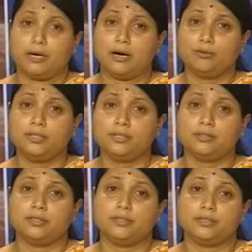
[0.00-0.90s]
how does
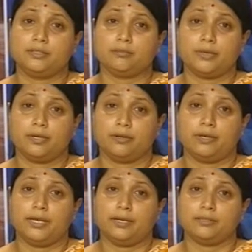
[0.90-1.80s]

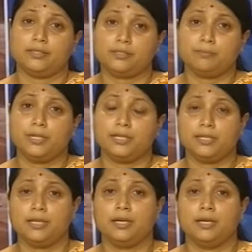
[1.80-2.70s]

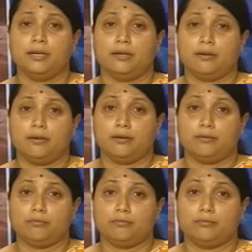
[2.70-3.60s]
disability
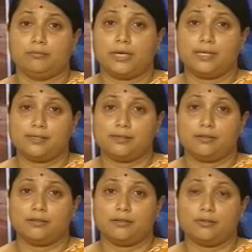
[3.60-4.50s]
as
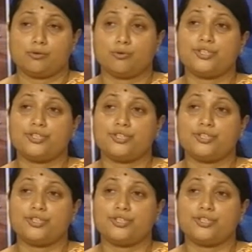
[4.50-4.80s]
a social